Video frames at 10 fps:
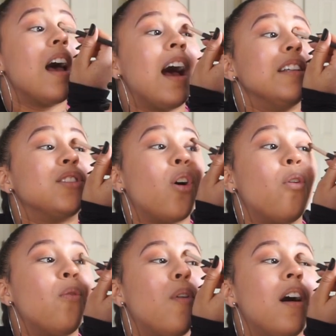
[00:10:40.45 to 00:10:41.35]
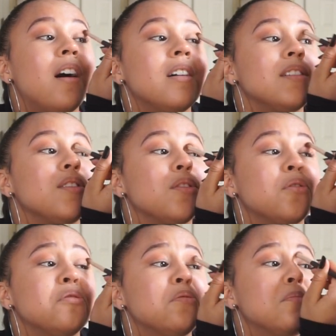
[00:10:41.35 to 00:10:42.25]
I don't want a
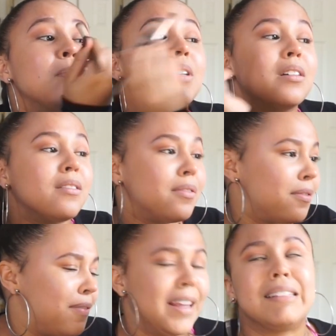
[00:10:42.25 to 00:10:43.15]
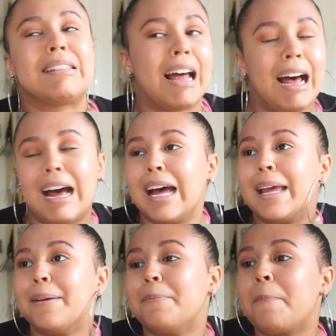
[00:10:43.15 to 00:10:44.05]
Zoom,
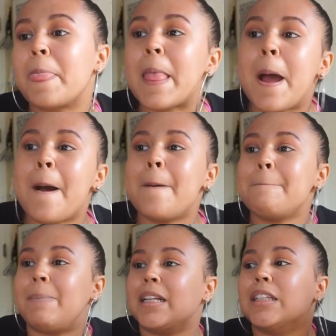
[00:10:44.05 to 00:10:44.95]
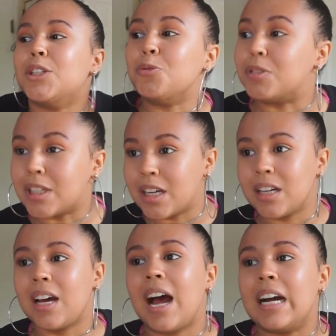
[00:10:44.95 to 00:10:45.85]
FaceTime,
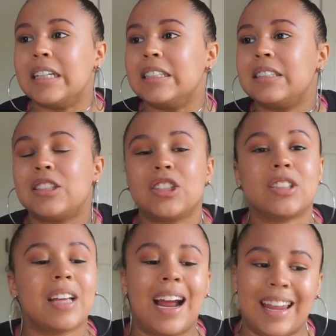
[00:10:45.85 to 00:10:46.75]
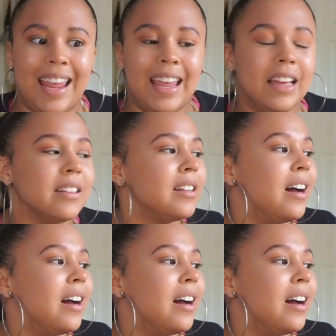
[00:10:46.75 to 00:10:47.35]
palooza. I can't.